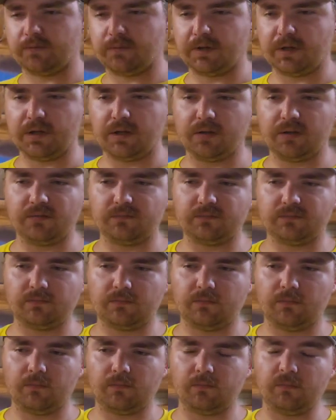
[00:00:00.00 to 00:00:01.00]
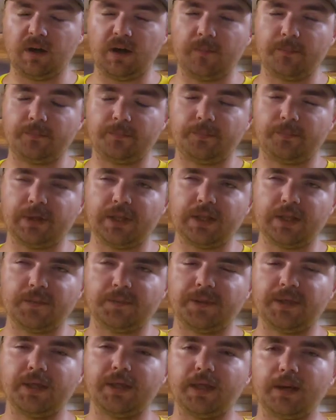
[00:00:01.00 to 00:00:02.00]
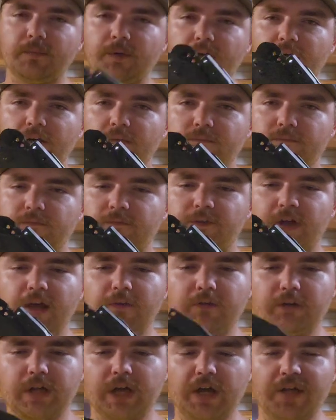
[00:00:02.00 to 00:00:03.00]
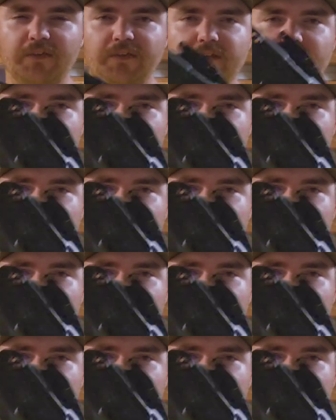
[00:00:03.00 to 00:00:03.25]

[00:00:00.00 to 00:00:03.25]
uh, my PDP and my 509T,